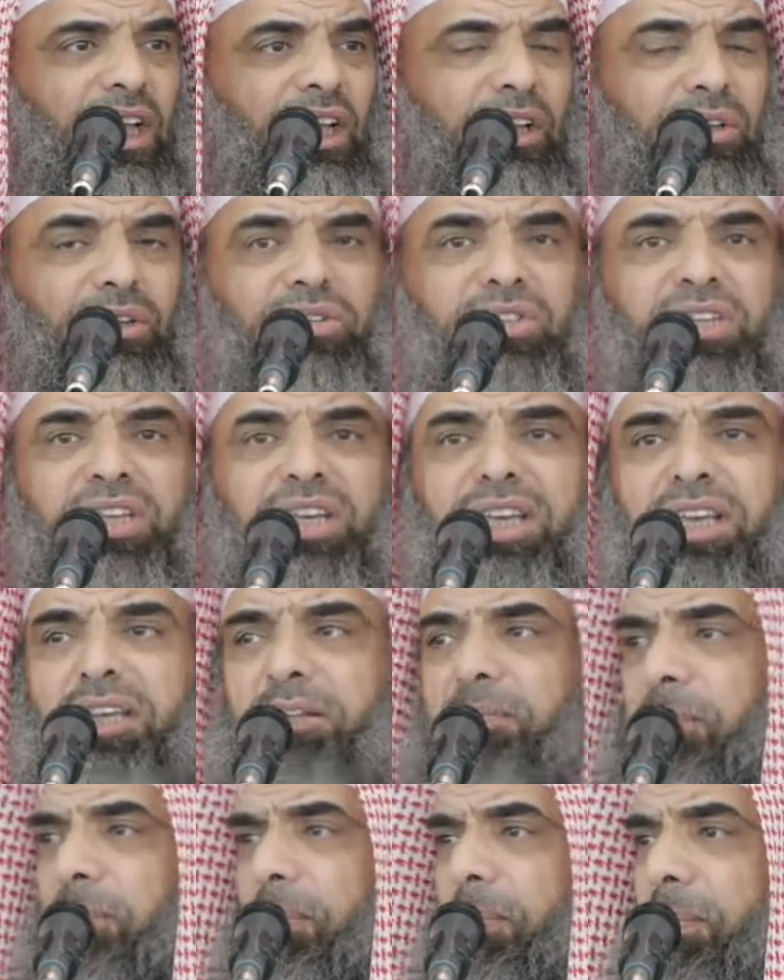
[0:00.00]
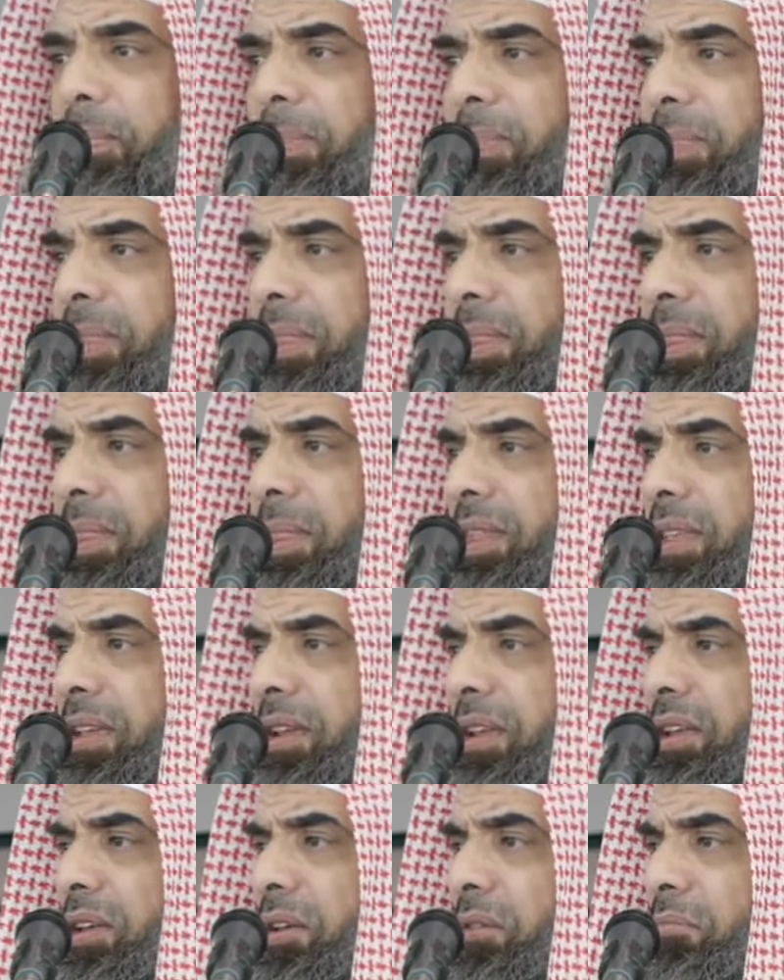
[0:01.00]
You see,
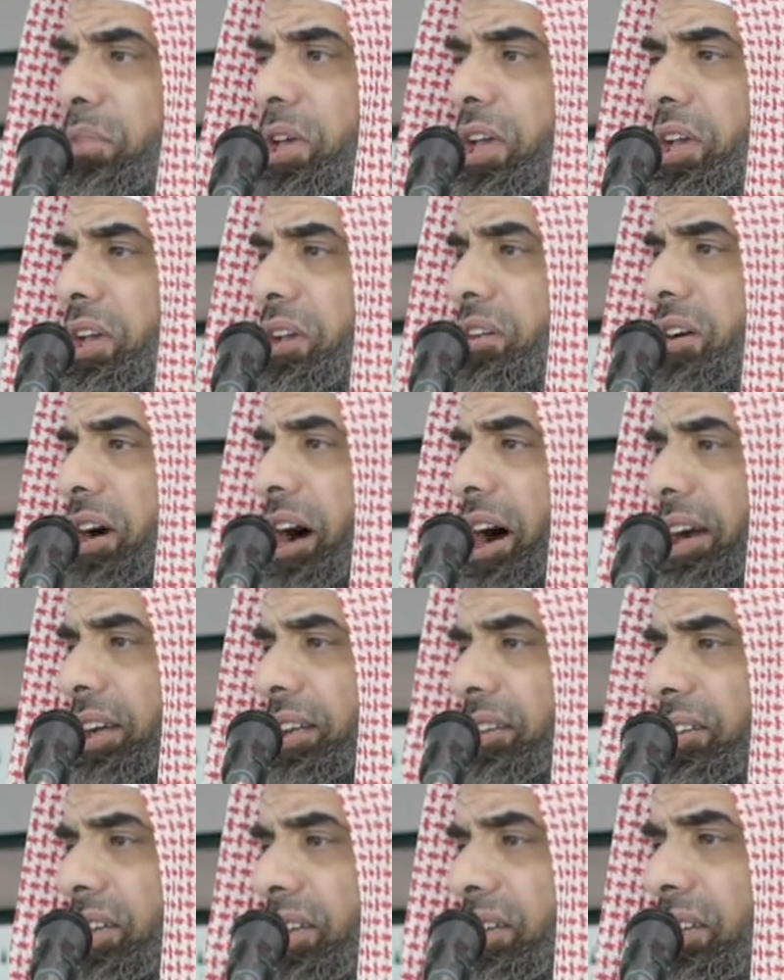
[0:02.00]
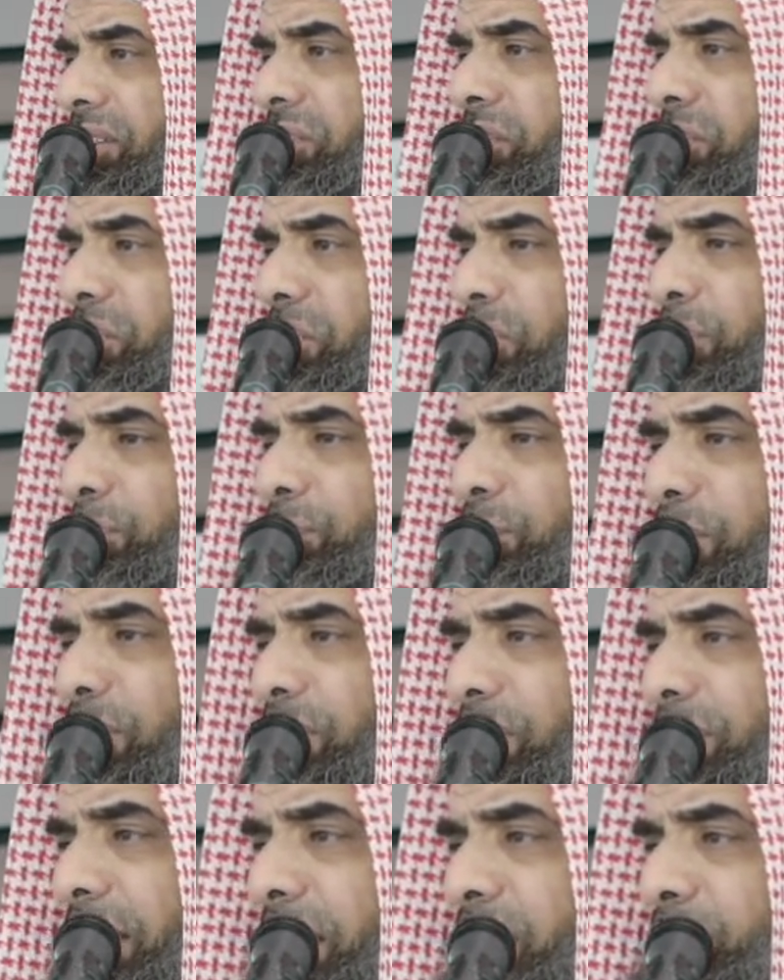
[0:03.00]
being kind and
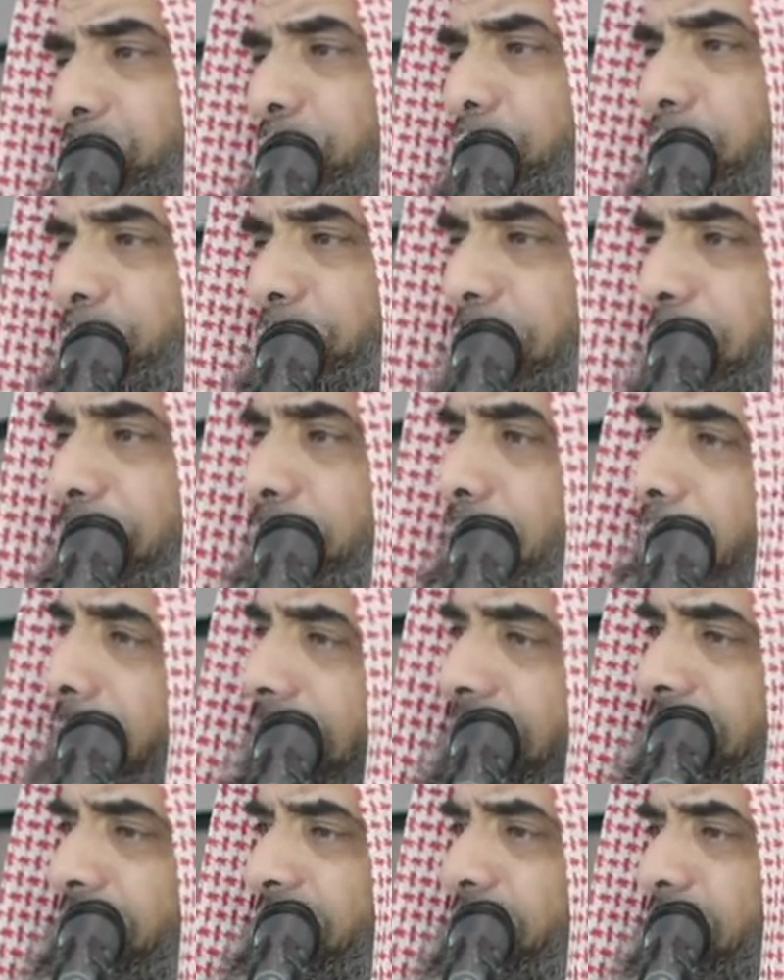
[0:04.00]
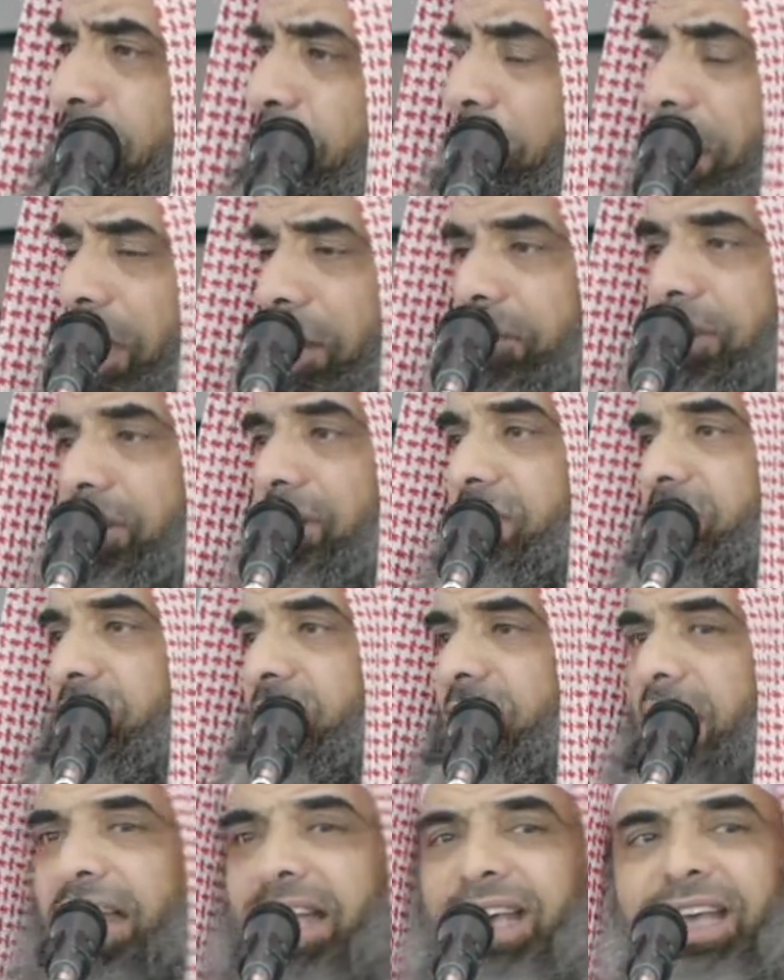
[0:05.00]
dutiful and fulfilling the rights of parents
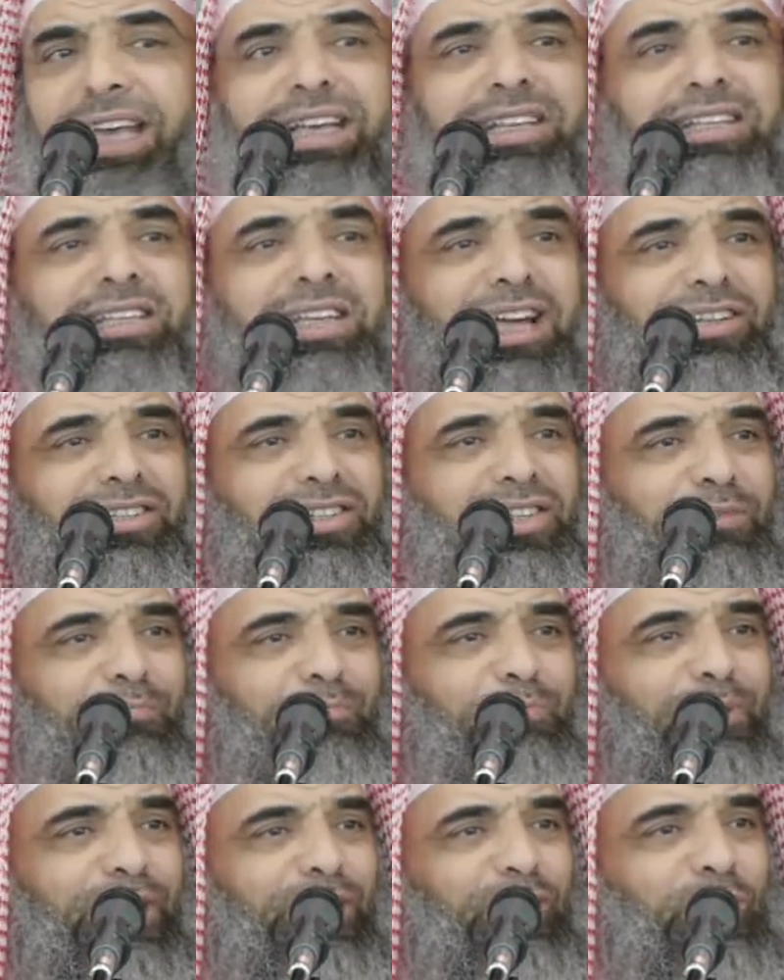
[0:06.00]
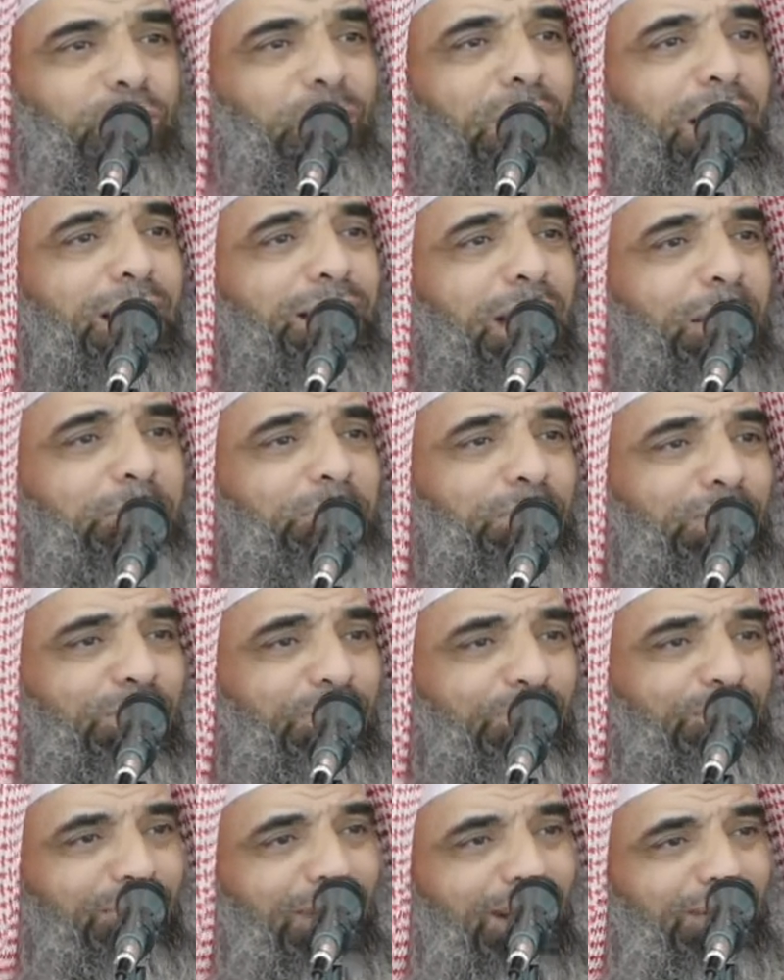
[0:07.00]
is not simply to walk up to
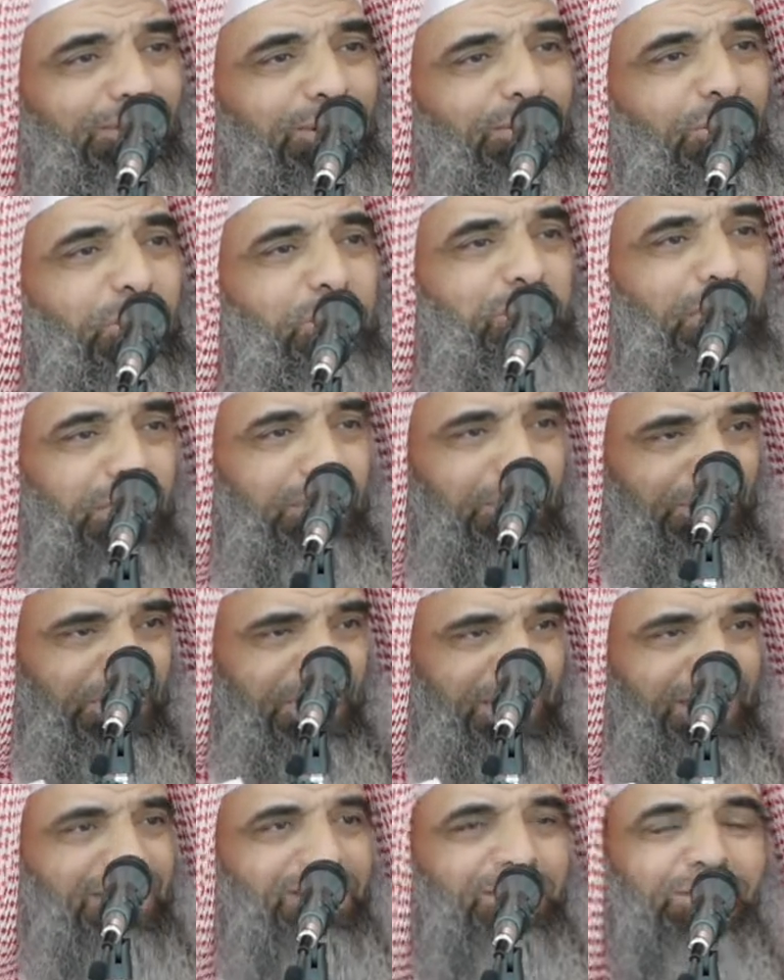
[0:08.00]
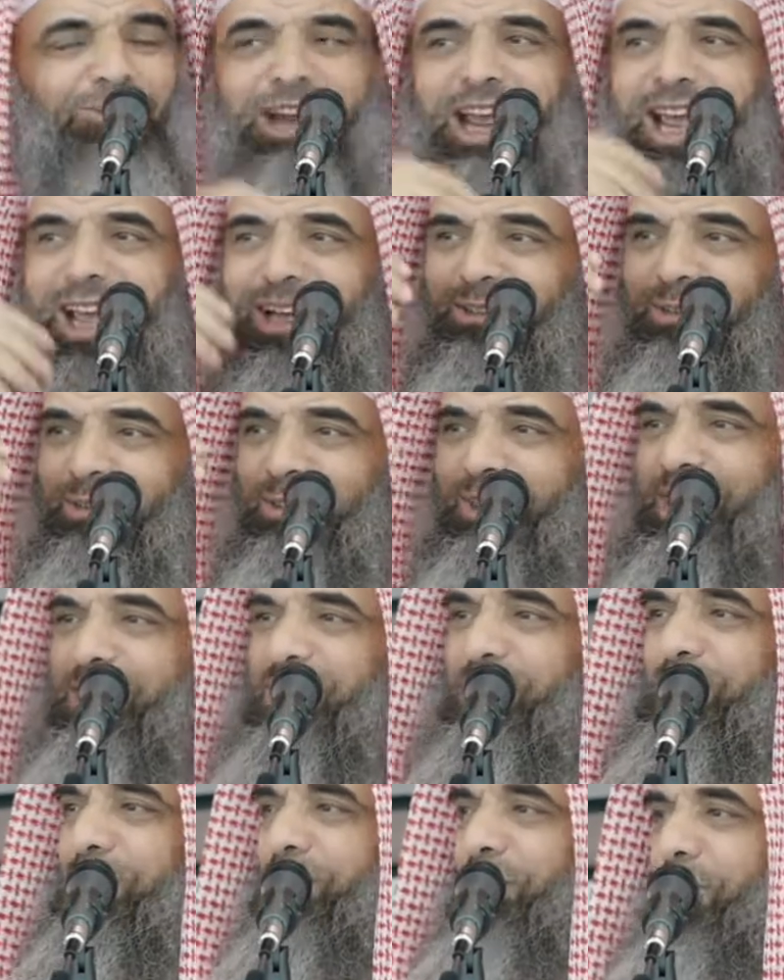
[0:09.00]
your father or mother and kiss their hand or kiss
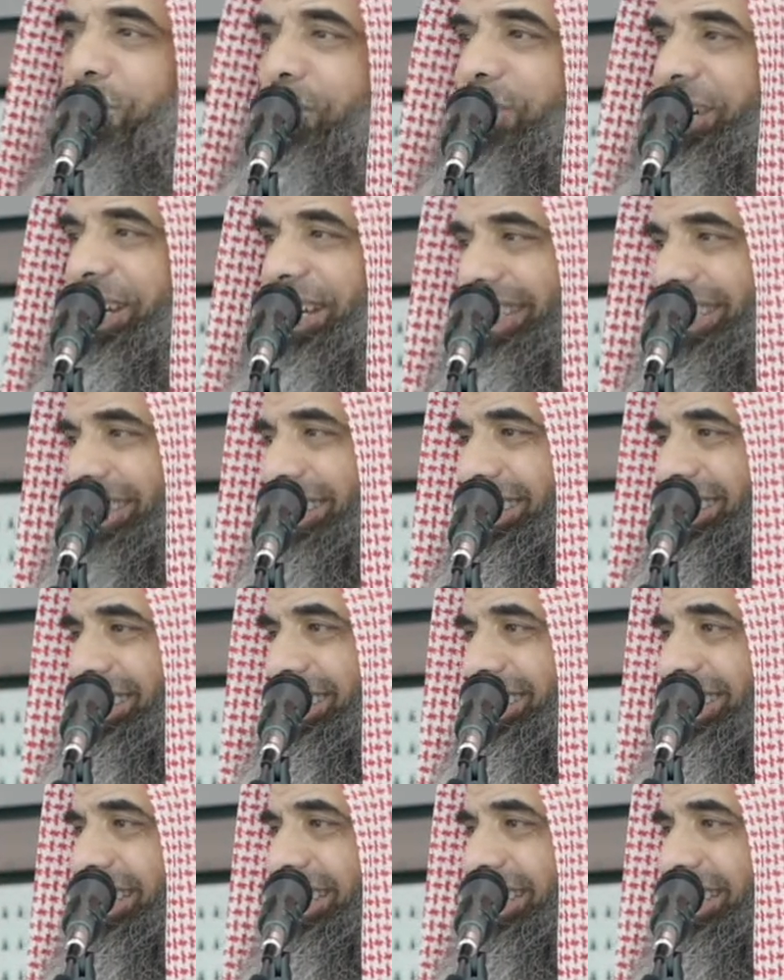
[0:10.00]
their forehead.